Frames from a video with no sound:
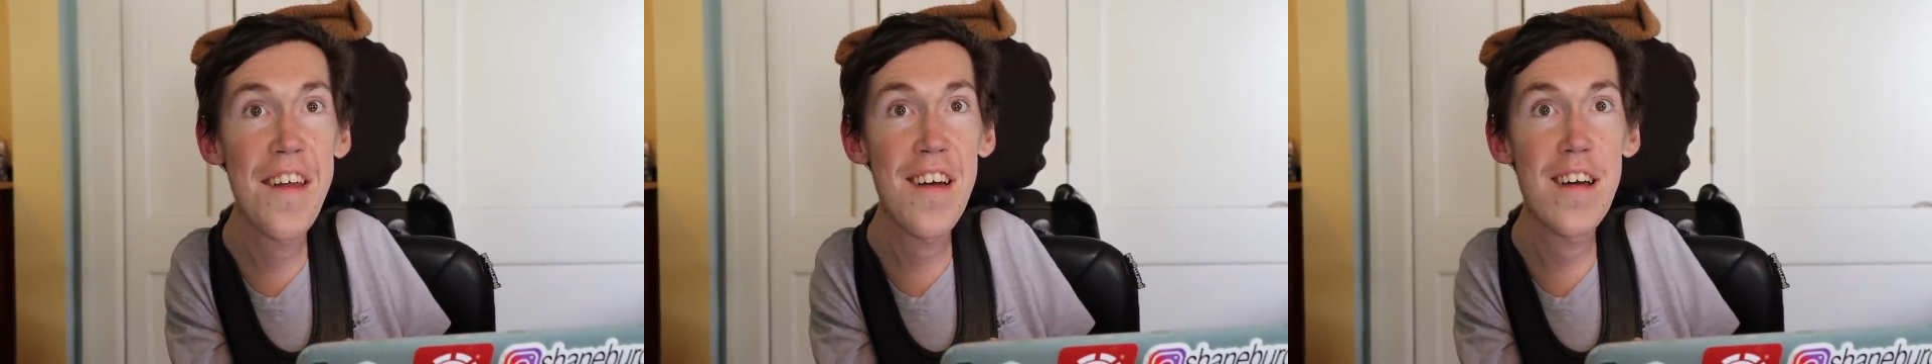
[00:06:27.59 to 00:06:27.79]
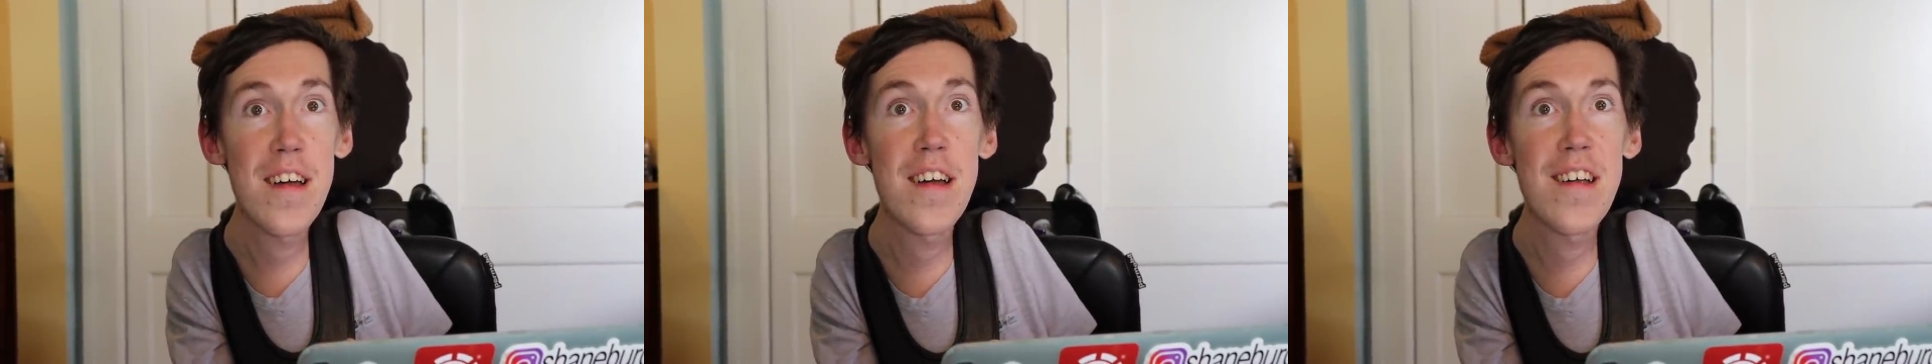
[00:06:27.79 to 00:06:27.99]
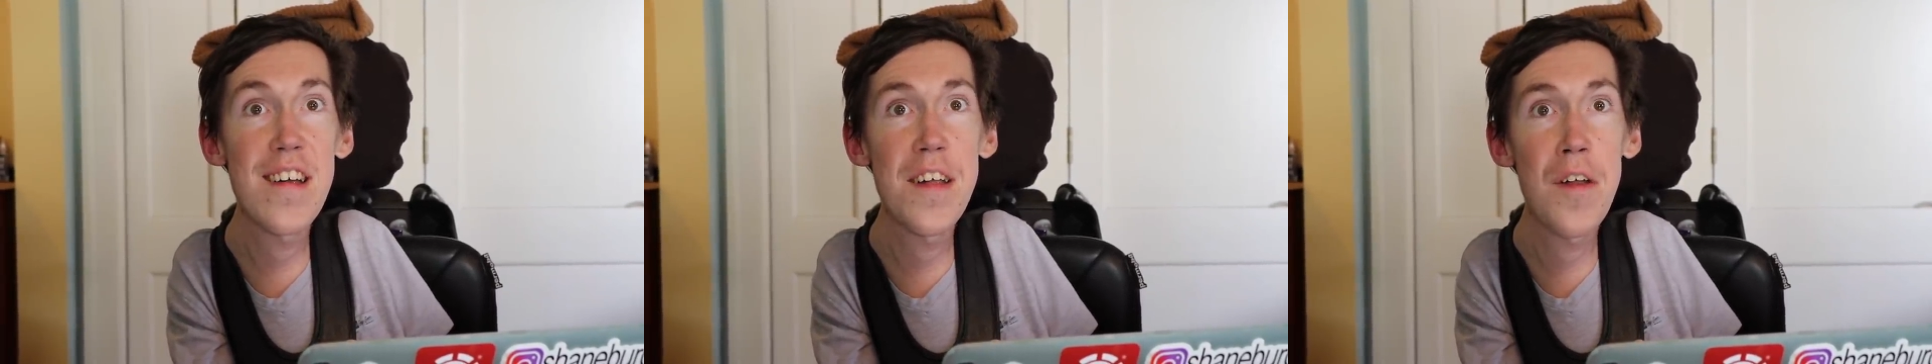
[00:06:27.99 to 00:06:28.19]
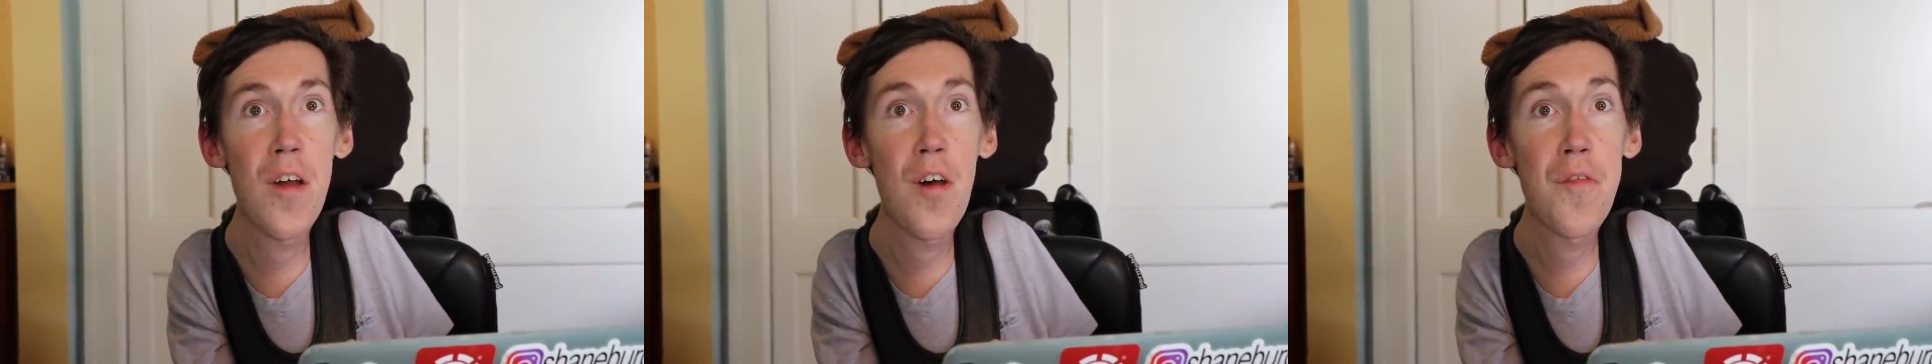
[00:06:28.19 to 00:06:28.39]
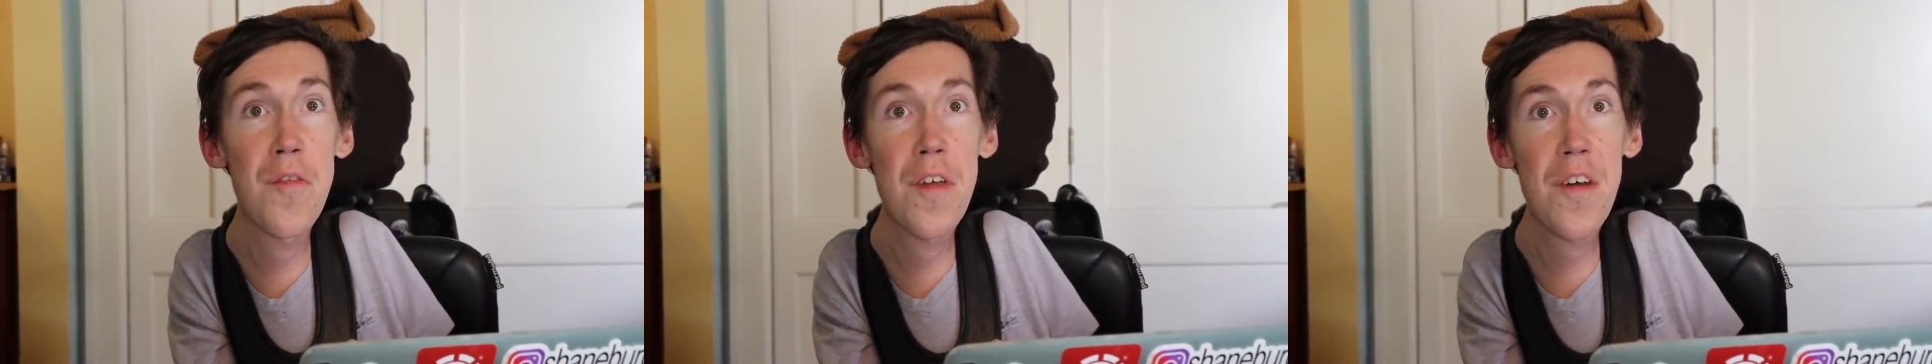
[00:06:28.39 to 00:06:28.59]
Nope. In
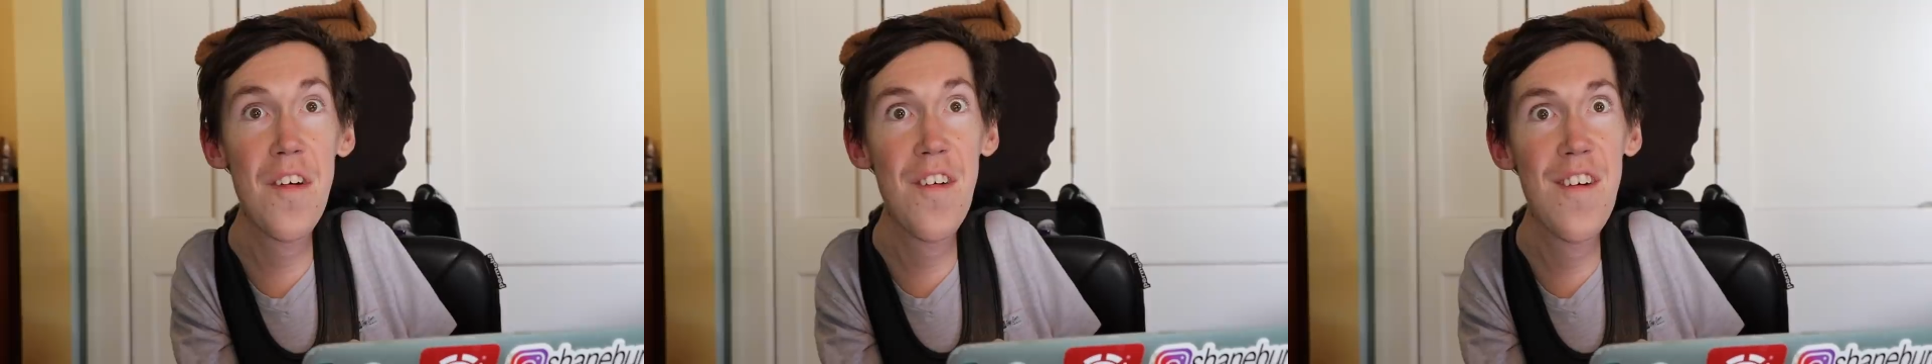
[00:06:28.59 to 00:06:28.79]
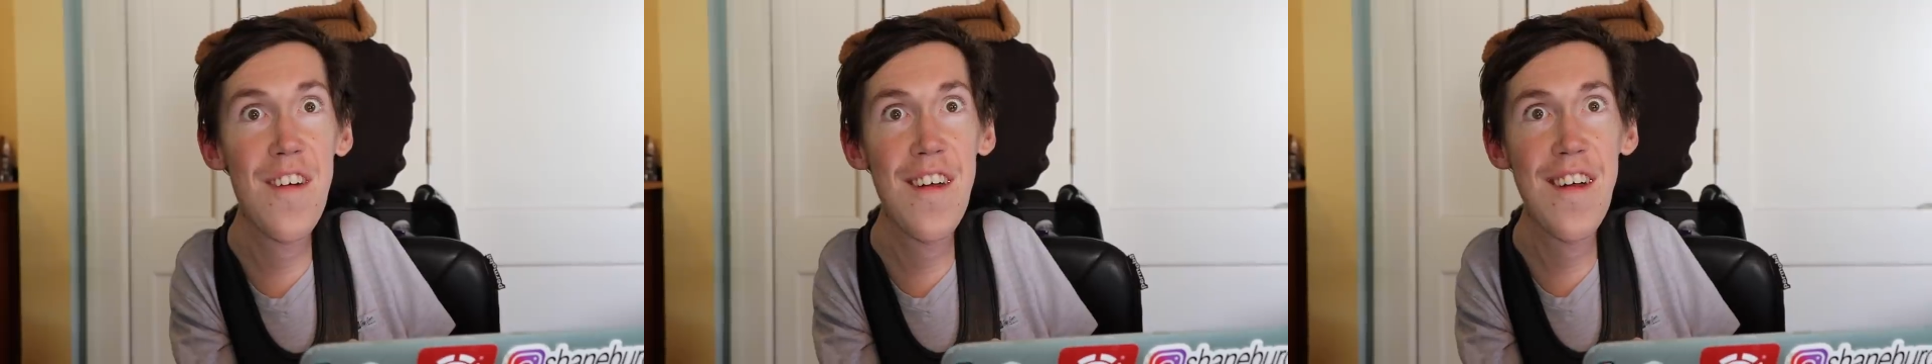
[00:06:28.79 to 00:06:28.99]
our vehicle.